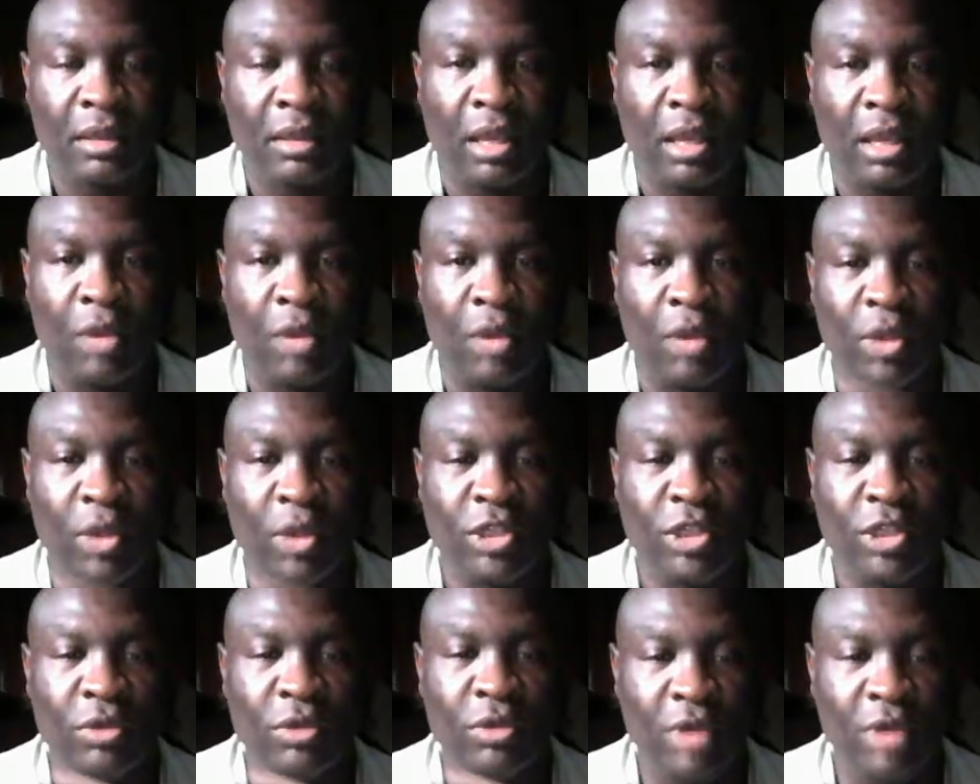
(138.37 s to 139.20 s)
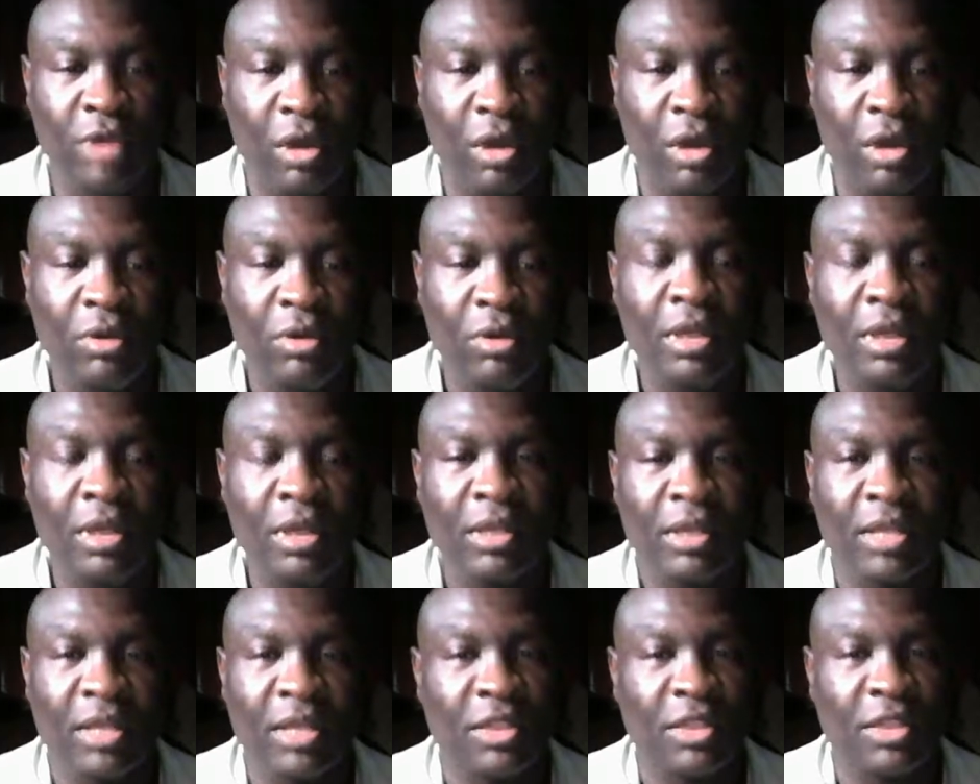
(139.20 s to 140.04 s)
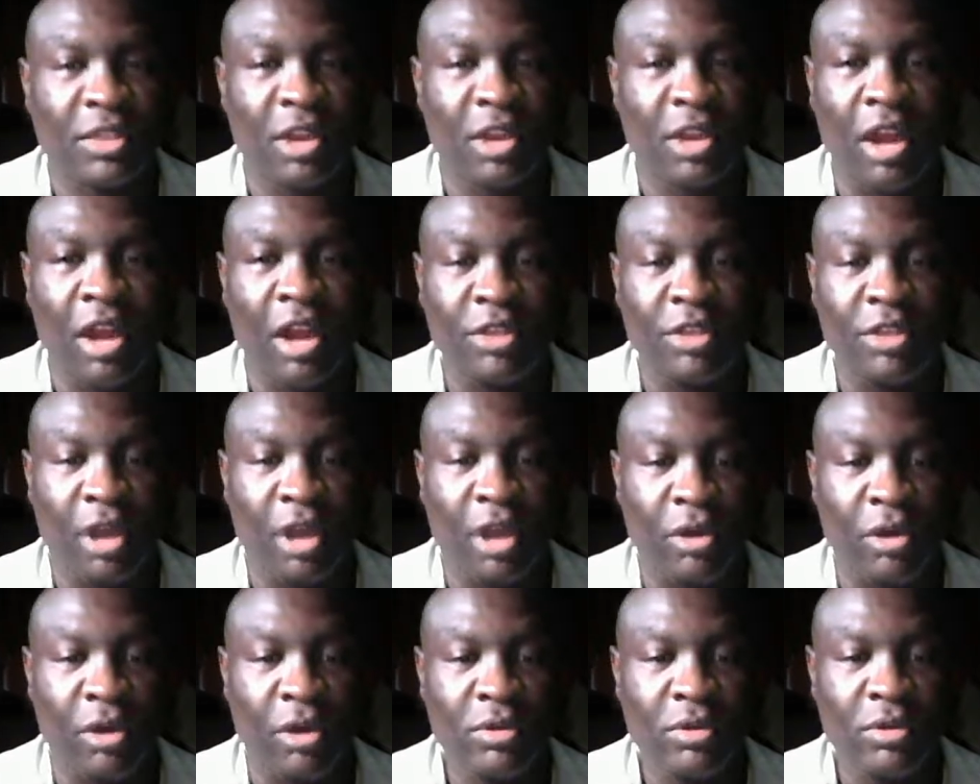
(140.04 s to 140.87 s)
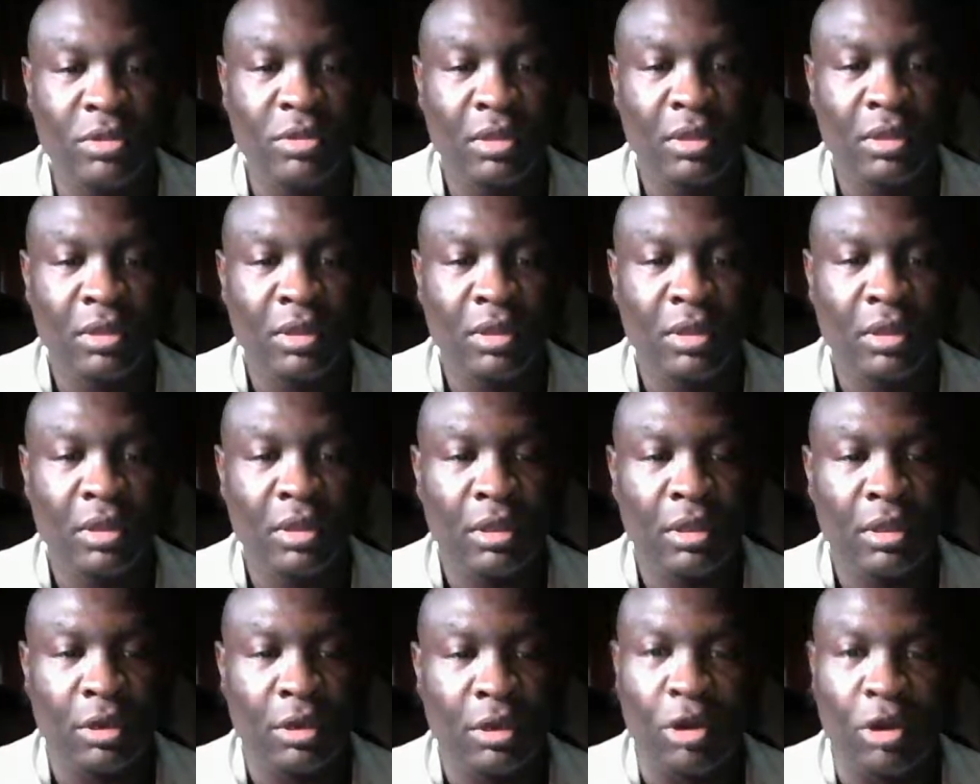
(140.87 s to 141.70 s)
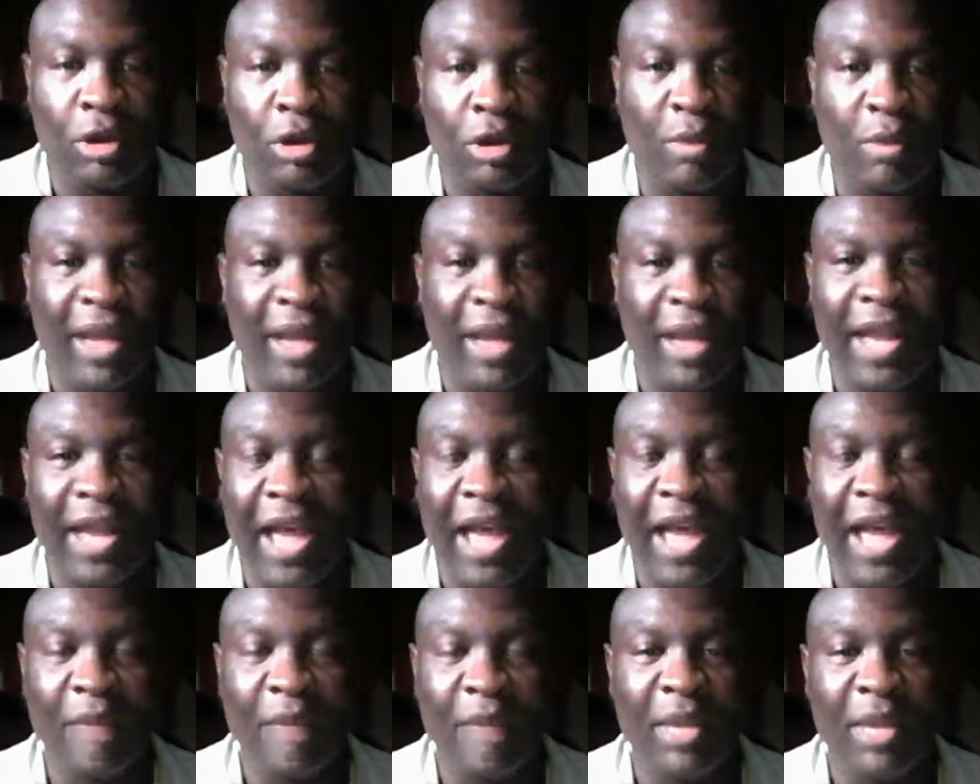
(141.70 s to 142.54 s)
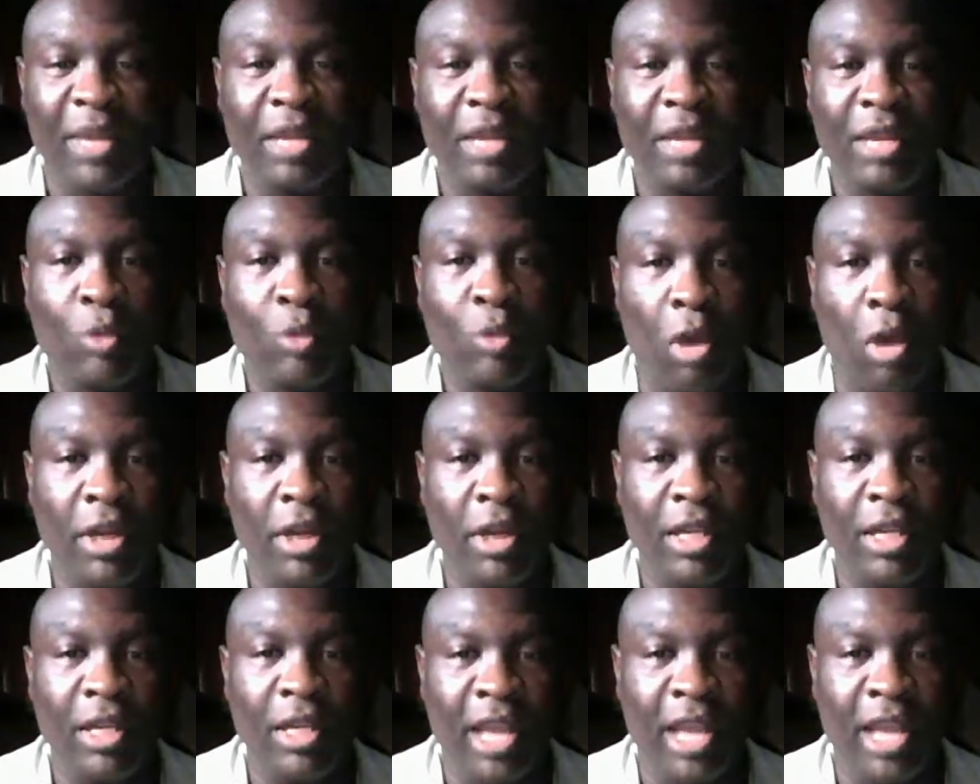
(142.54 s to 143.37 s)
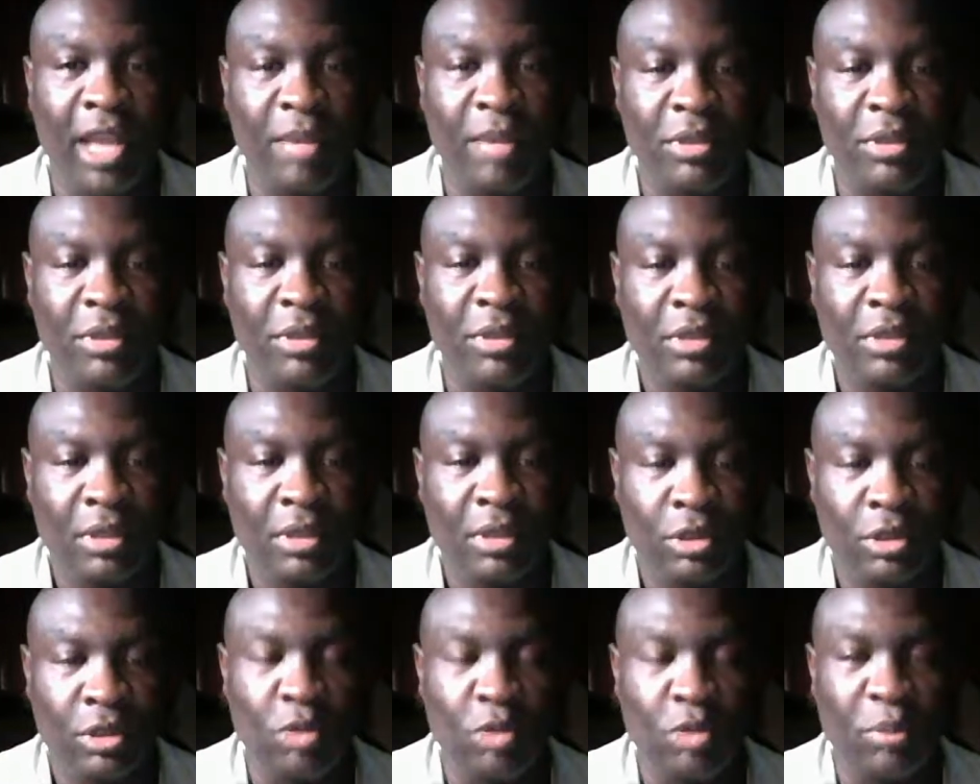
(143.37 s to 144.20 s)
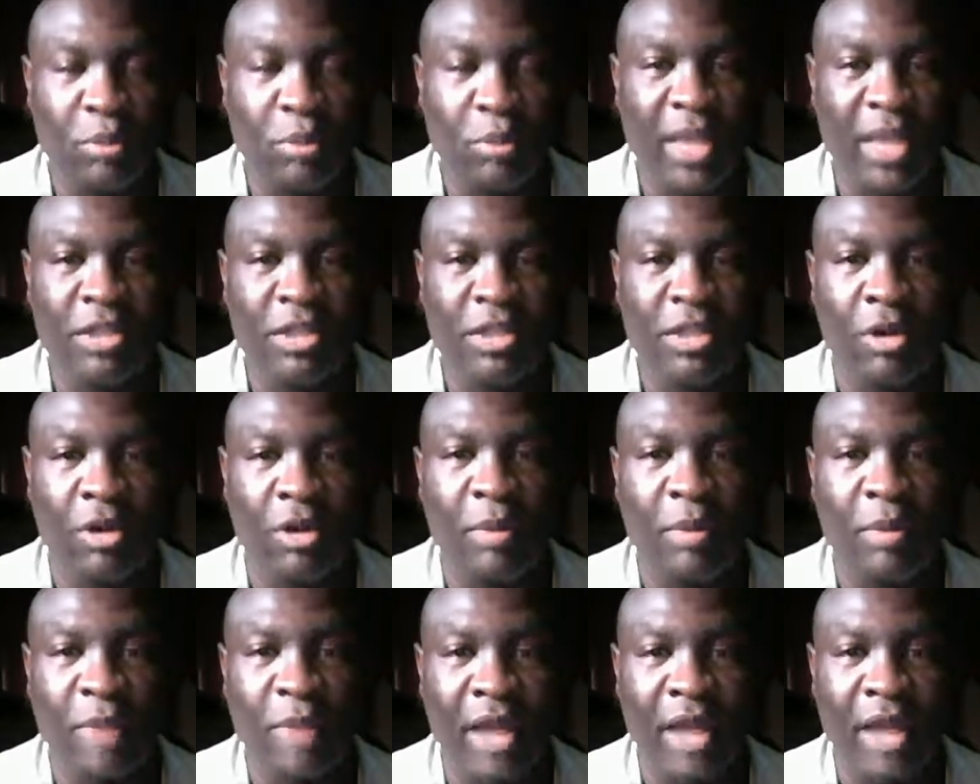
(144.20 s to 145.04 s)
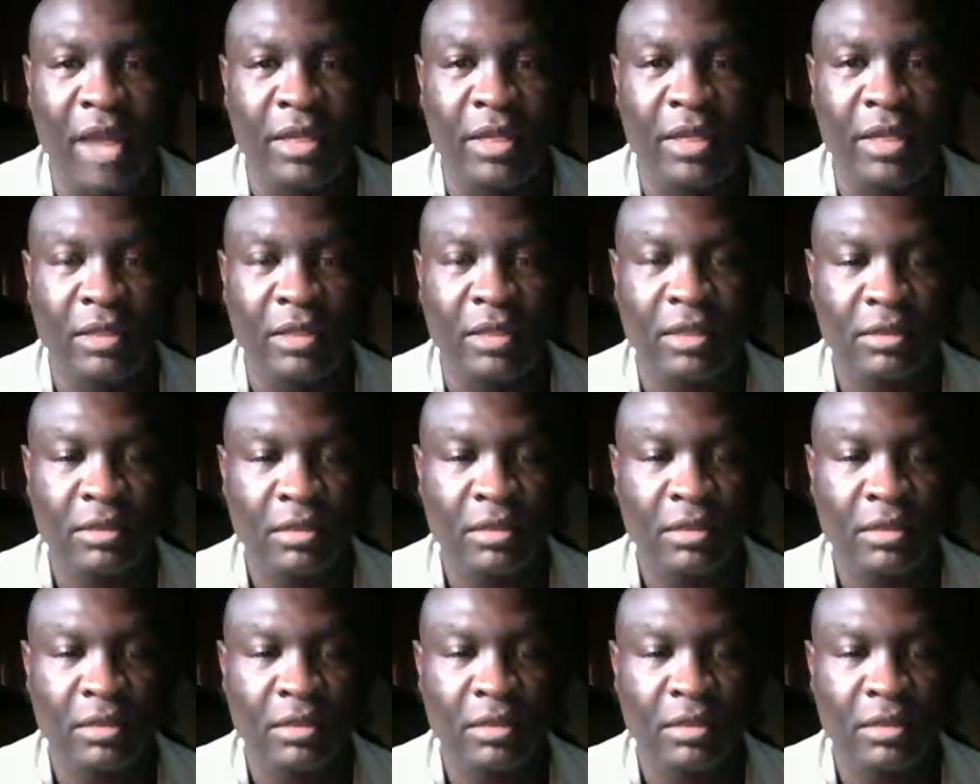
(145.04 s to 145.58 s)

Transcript: and we do know that there are those, no matter how many warning labels you place on a product,